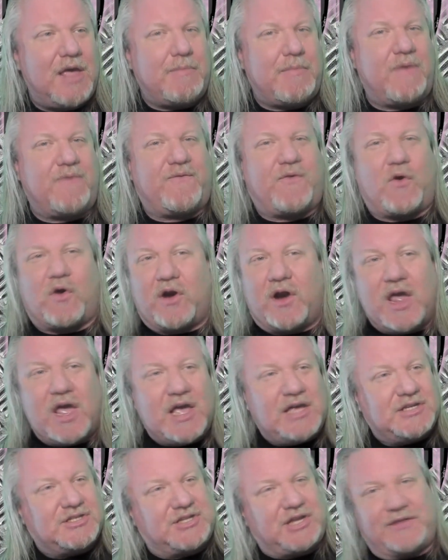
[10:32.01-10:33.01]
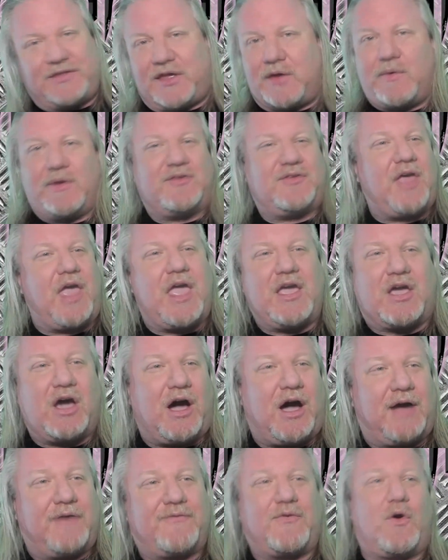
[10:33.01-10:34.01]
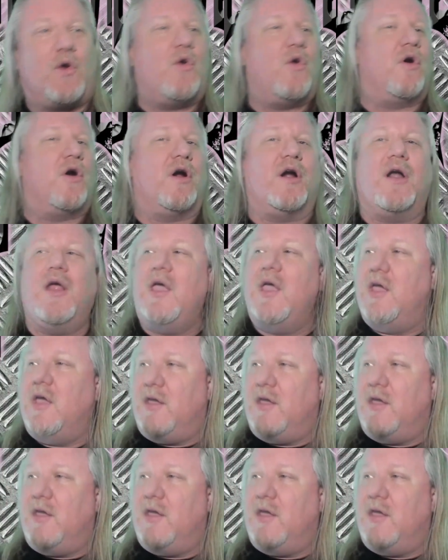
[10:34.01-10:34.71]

before something would take off, or,